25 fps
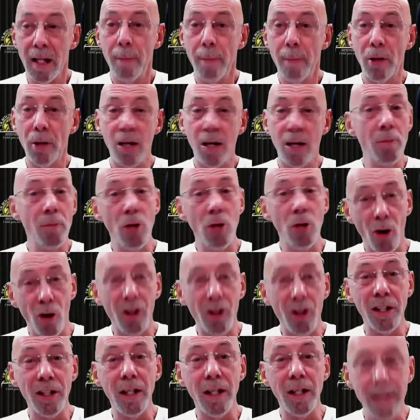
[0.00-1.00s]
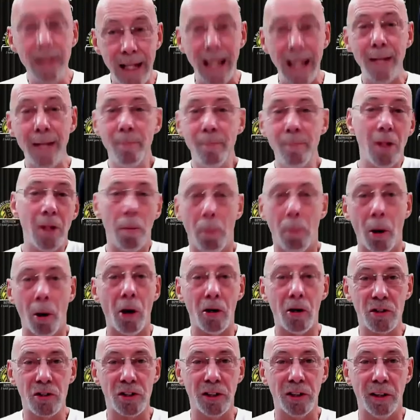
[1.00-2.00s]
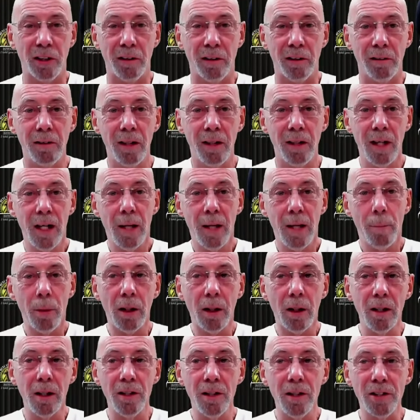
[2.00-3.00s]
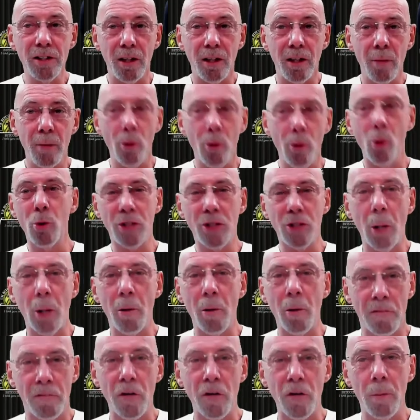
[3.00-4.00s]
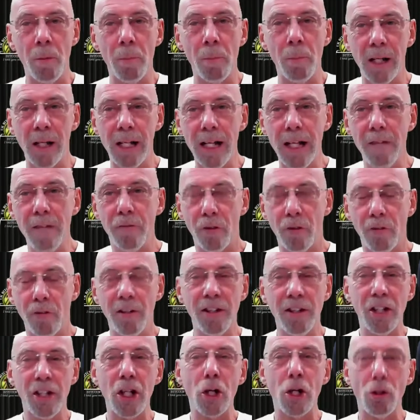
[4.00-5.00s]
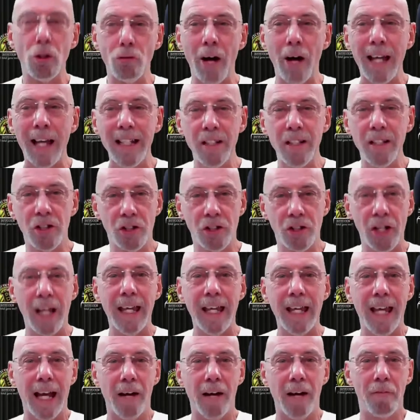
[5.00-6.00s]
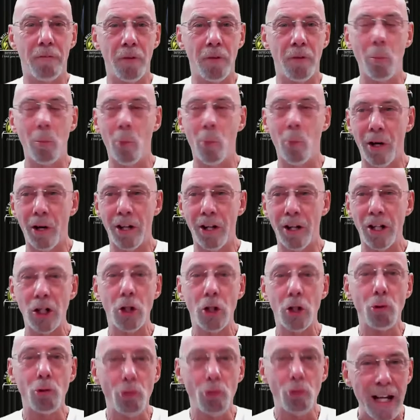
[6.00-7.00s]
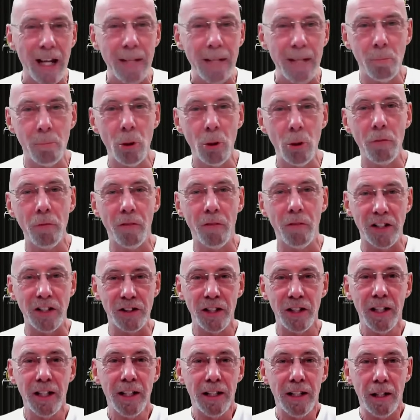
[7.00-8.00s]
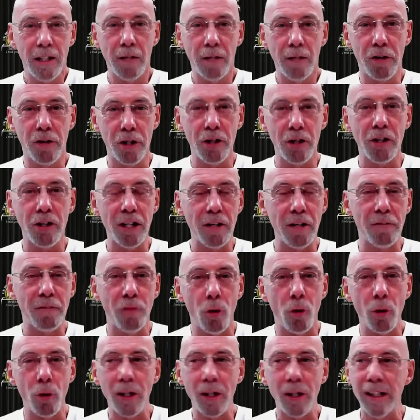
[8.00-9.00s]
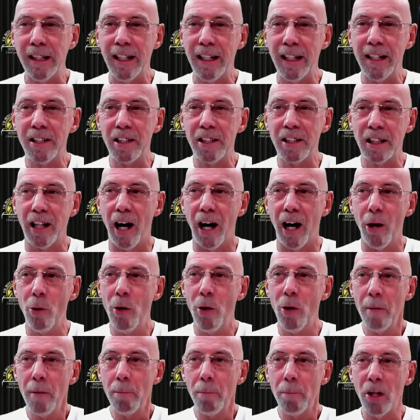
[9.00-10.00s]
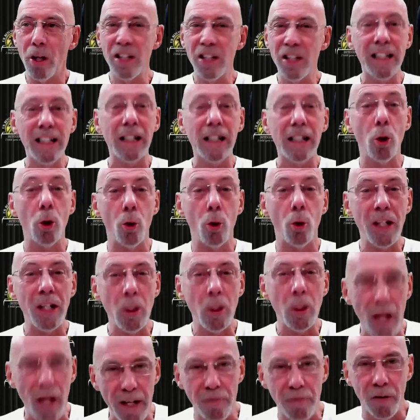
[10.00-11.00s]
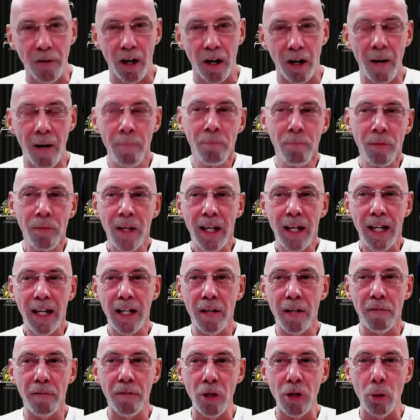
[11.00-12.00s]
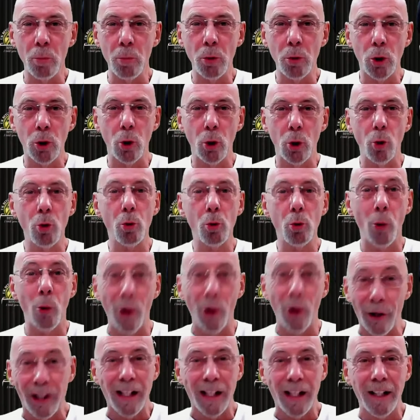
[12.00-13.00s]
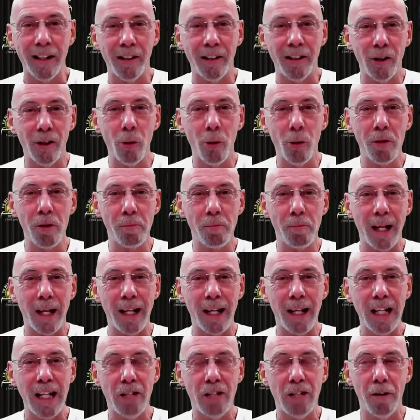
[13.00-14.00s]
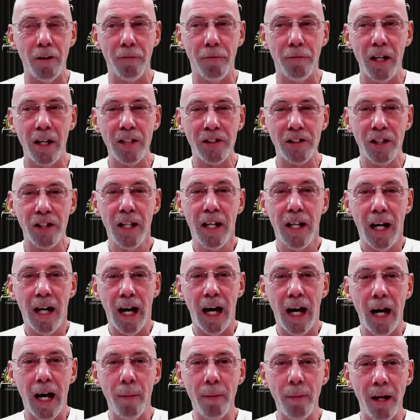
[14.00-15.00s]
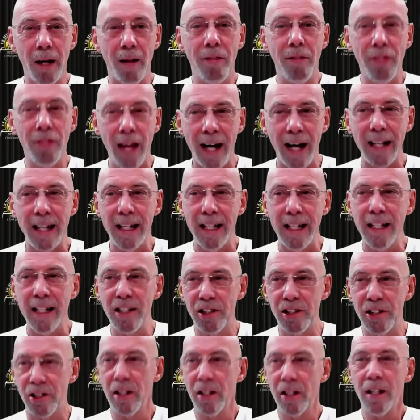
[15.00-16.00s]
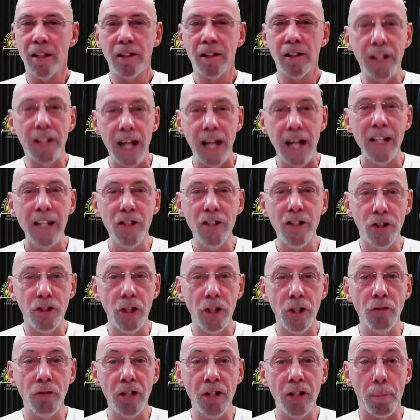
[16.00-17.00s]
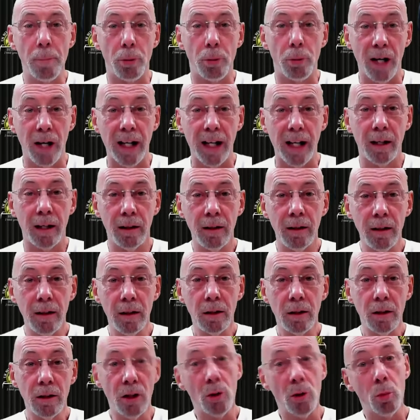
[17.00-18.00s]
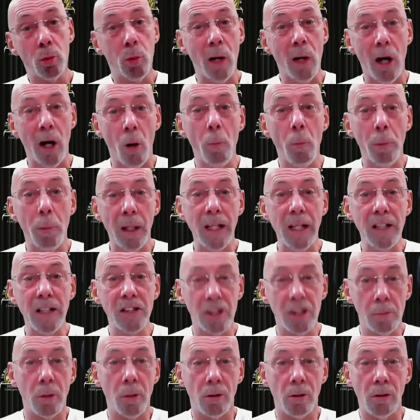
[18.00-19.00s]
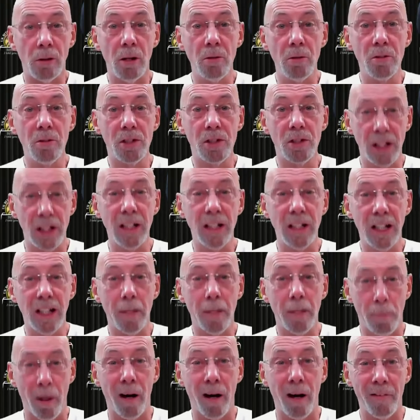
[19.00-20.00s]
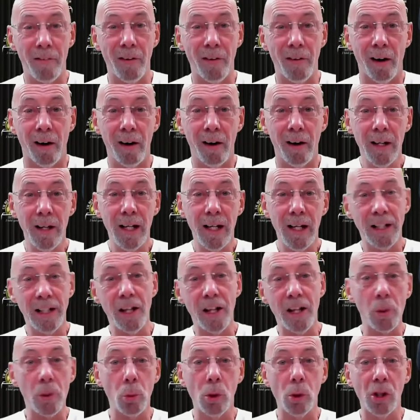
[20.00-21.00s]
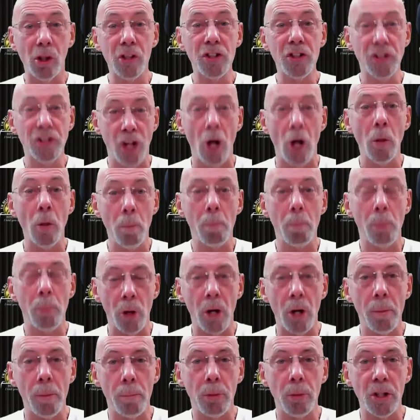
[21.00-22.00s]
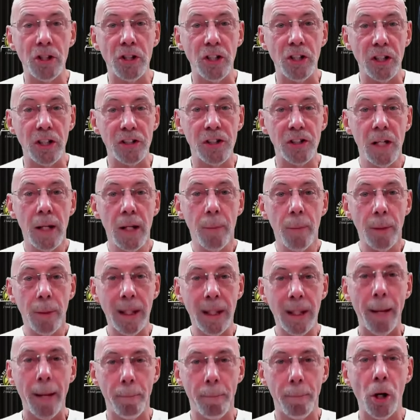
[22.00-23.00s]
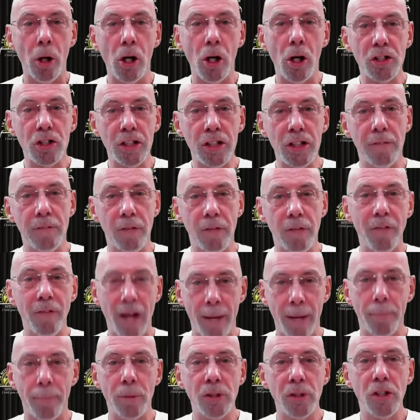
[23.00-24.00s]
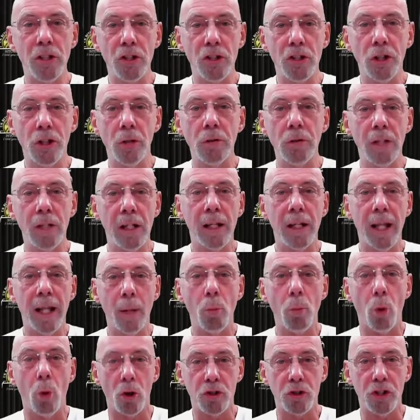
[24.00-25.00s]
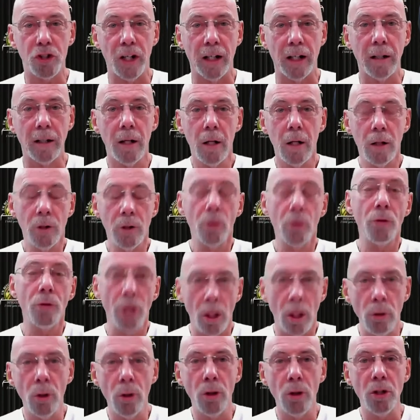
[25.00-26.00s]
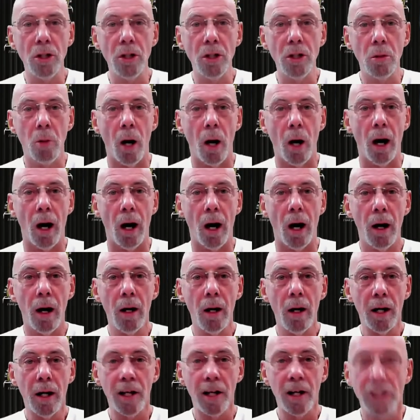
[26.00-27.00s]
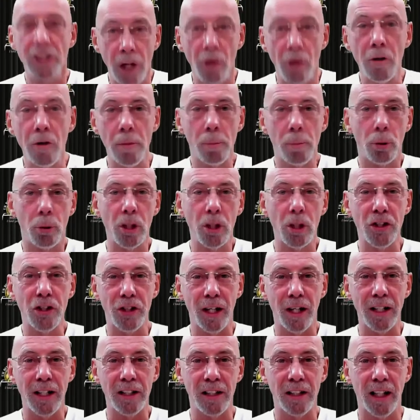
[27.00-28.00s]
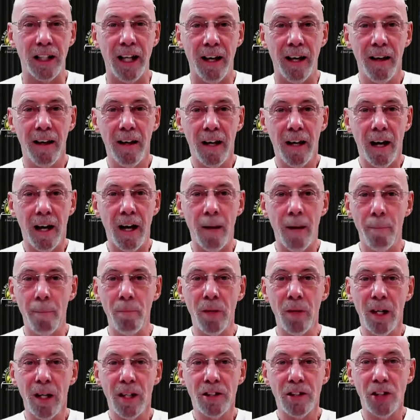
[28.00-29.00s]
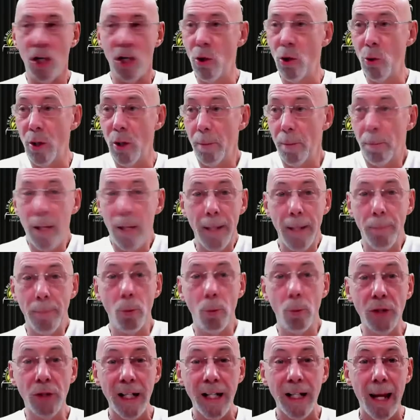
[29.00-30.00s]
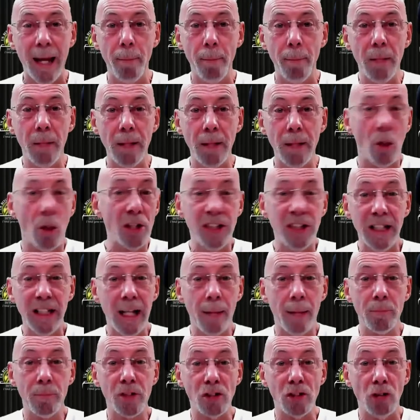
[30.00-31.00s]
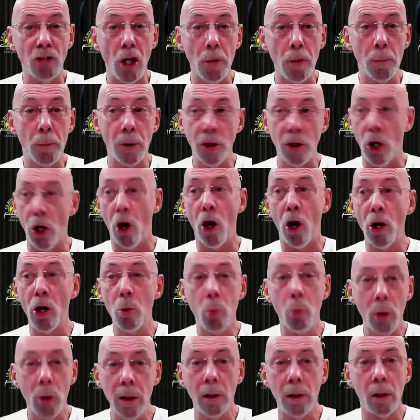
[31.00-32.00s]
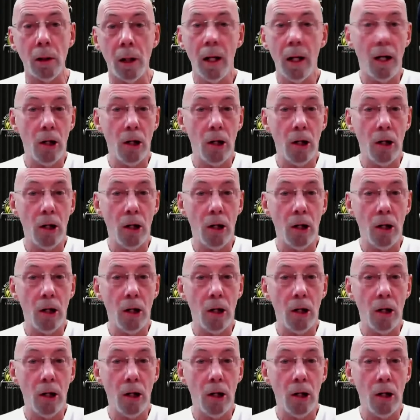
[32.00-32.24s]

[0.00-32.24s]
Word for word: But I'm not going to name the person because I'm also a firm believer in the great saying from one of the great movies of 30 or 40 years ago by Sigourney Weaver in a film called Working Girl with Melanie Griffiths. And that is, today's junior prick could well be tomorrow's senior partner. In other words, don't burn bridges. But that person, if they've happened to tune in, they're watching, you'll know who you are, and I don't appreciate it. So people DM me. My DMs are open. I will